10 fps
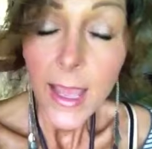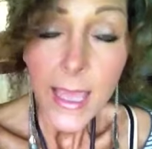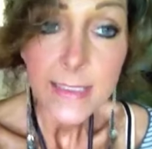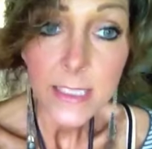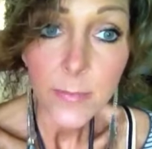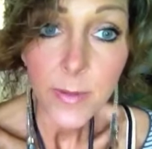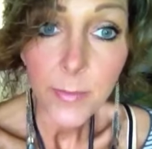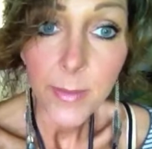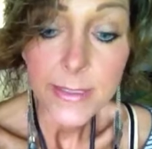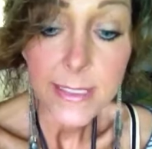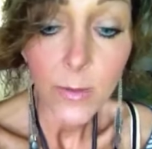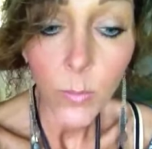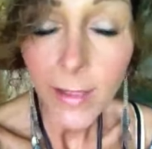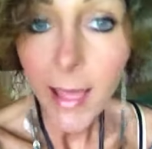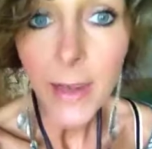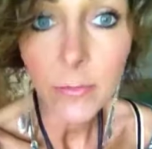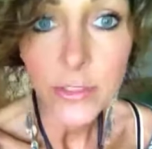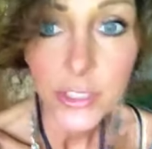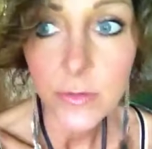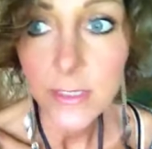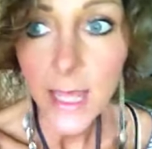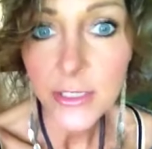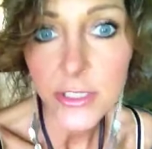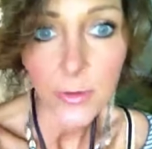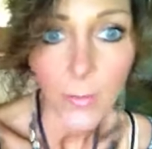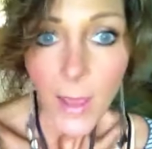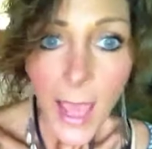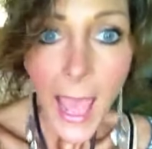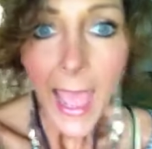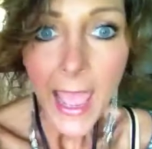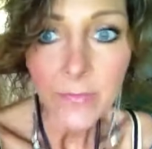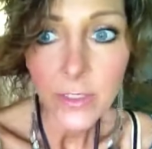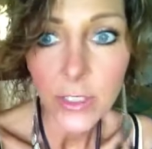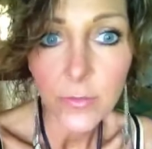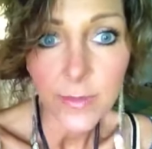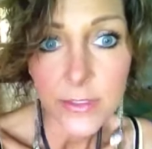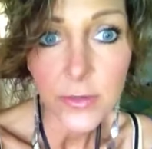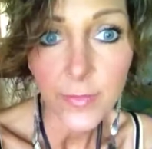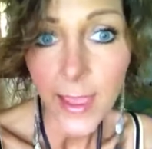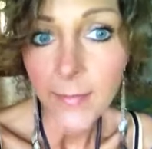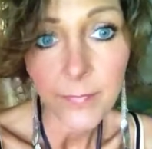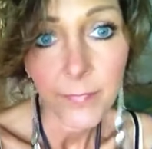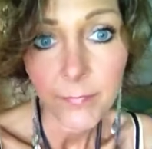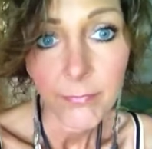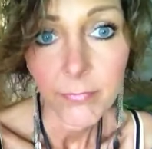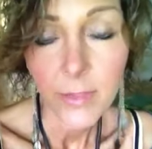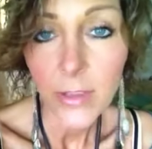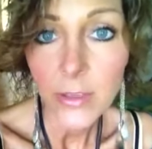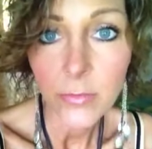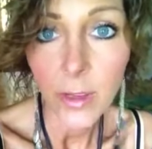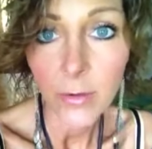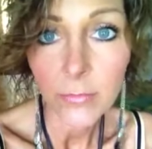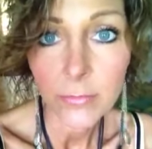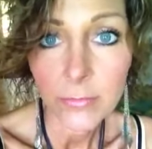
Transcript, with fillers: And some people may say, "Well, I don't choose that. You know, I have to do this or that." No, you don't